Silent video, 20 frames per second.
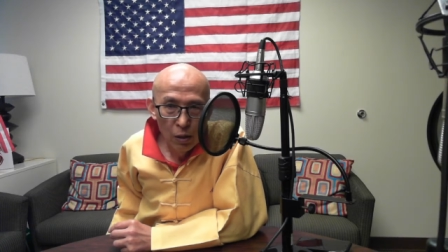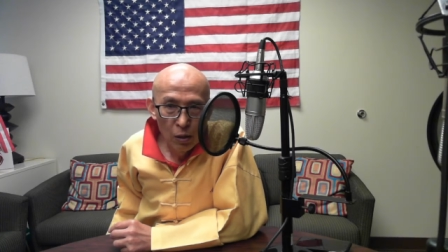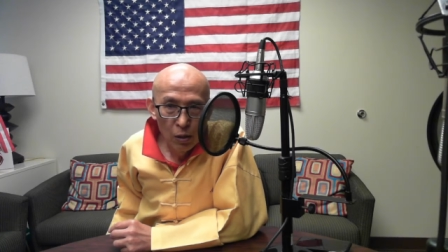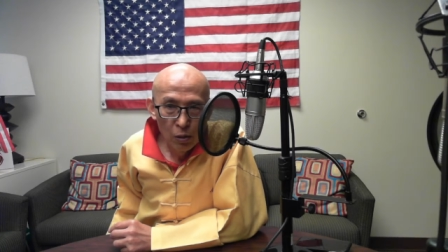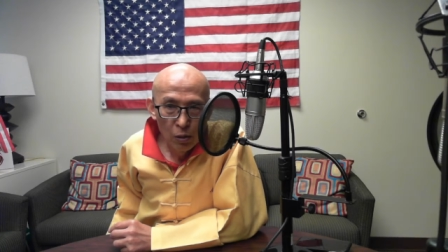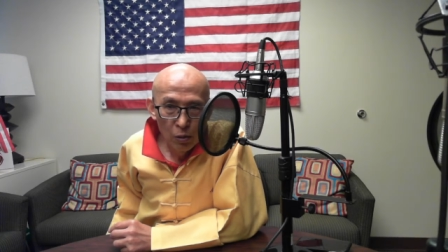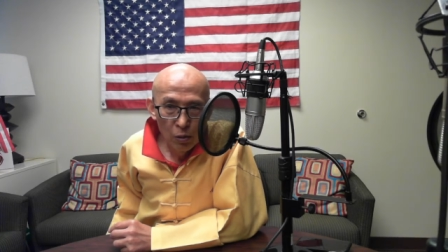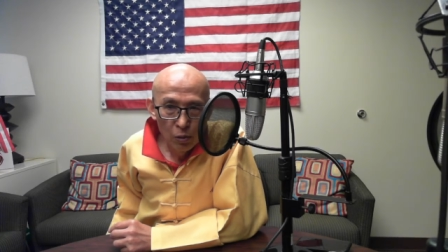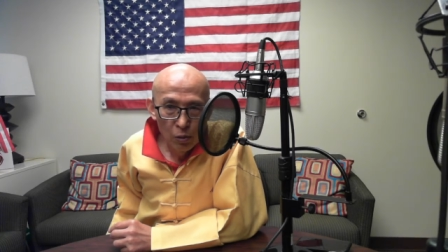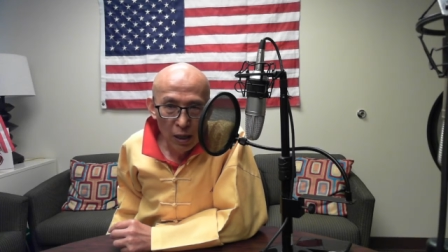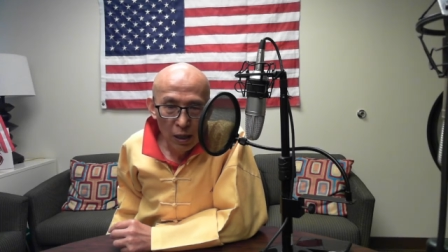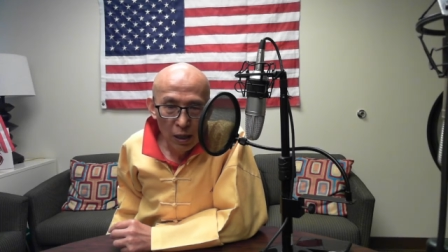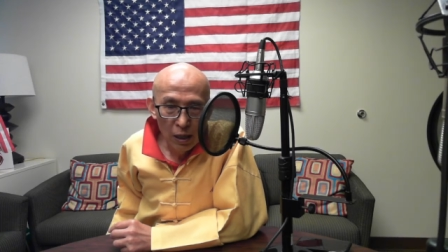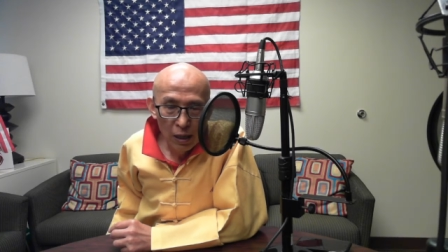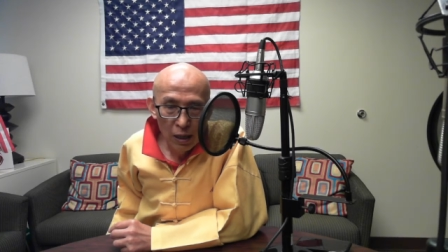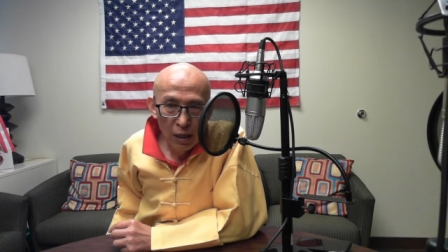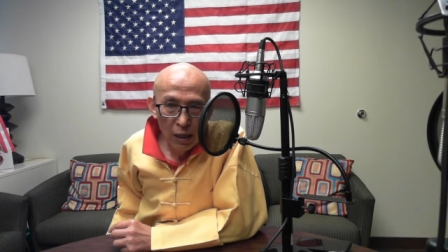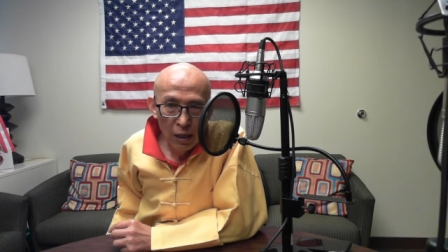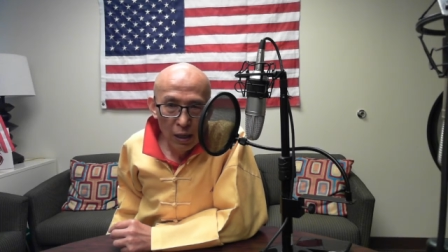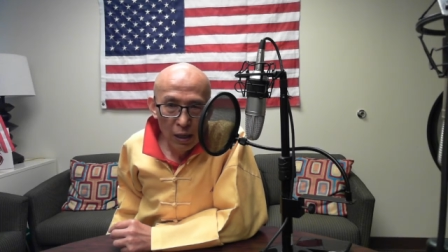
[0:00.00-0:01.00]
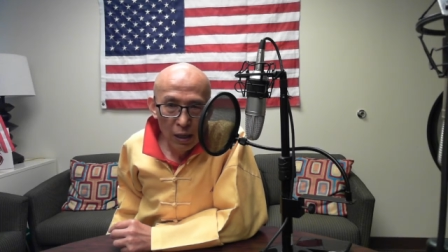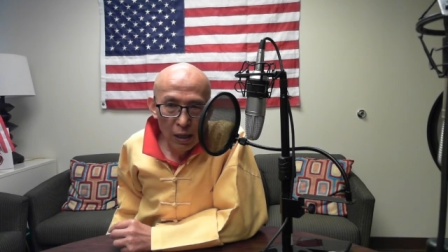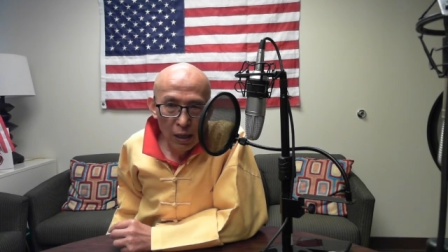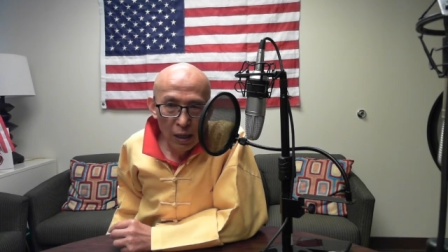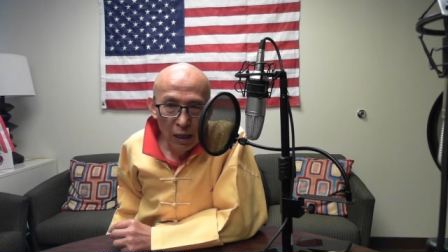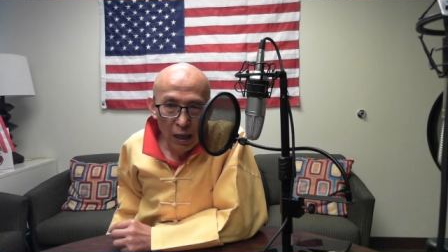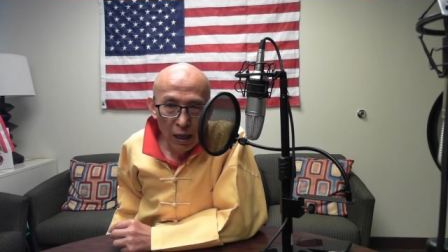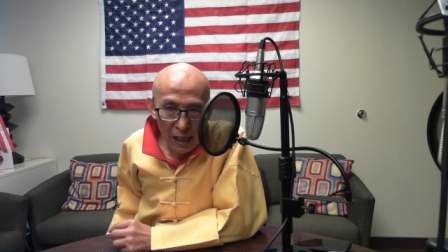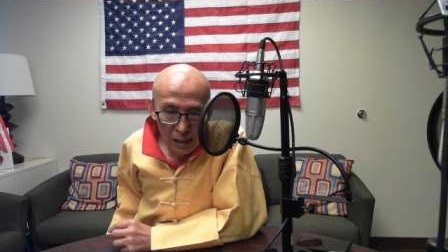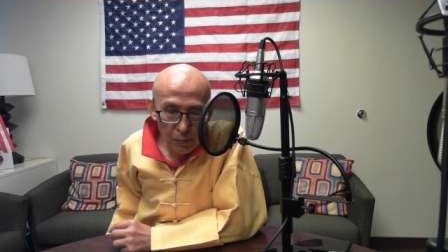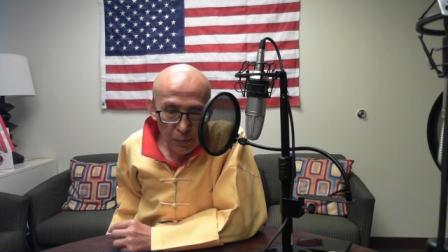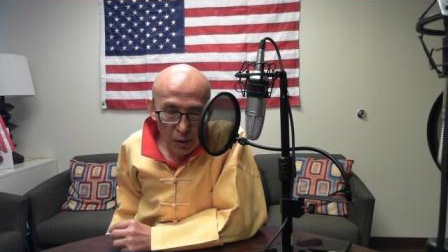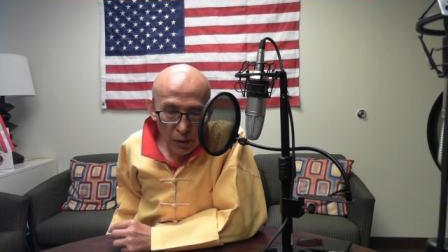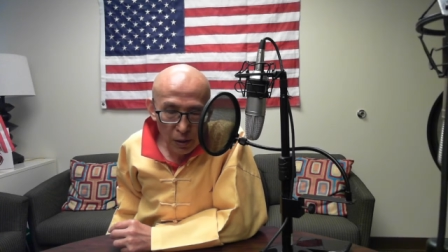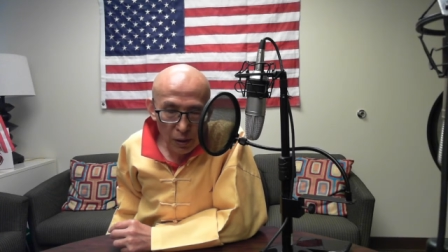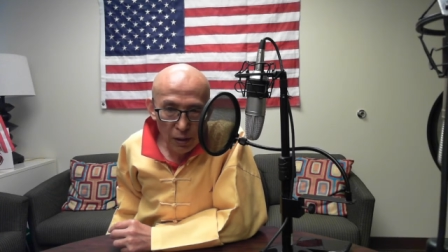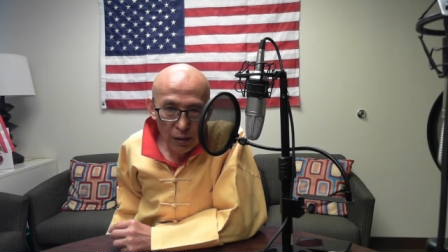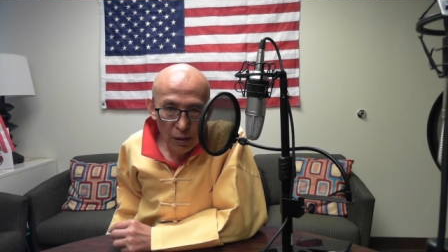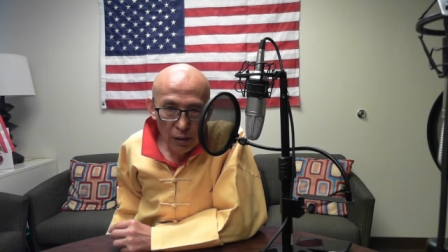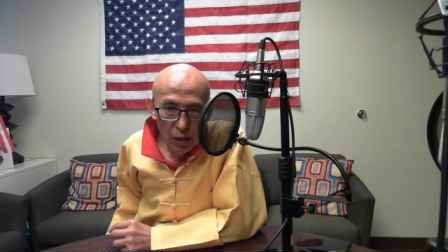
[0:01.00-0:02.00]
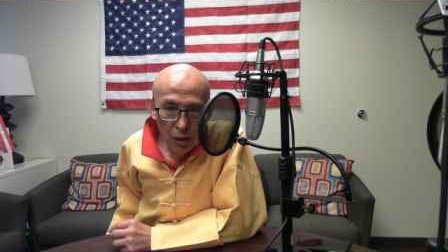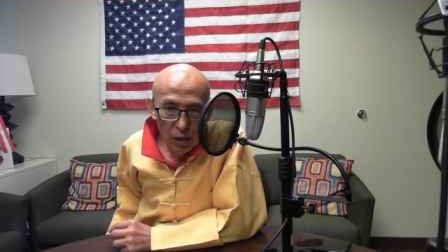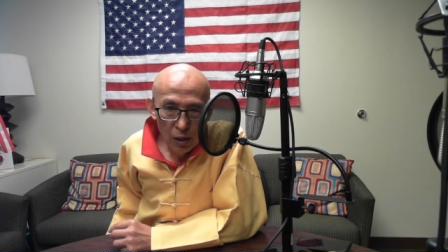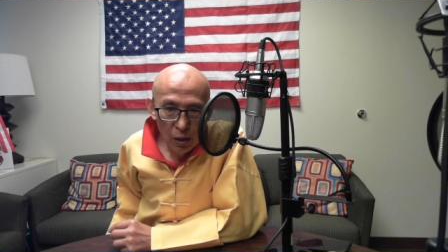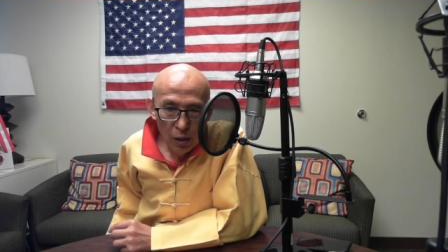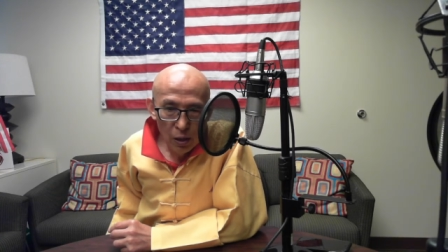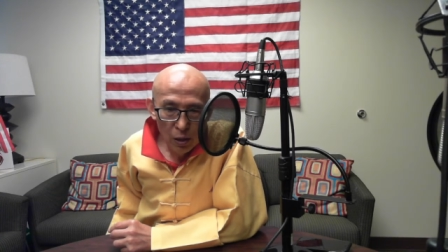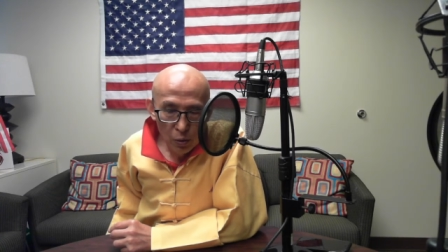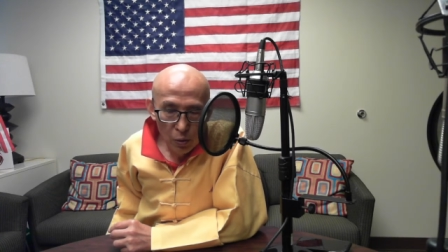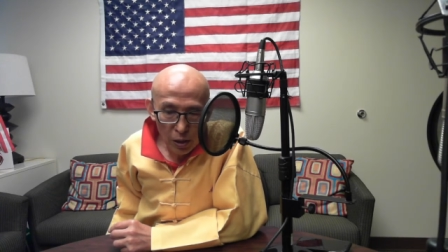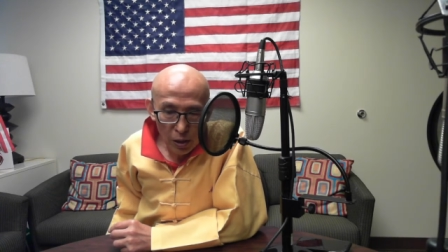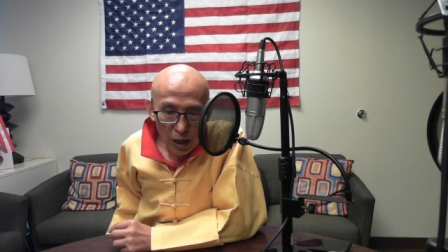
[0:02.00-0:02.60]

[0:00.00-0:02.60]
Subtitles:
with Heisenberg, with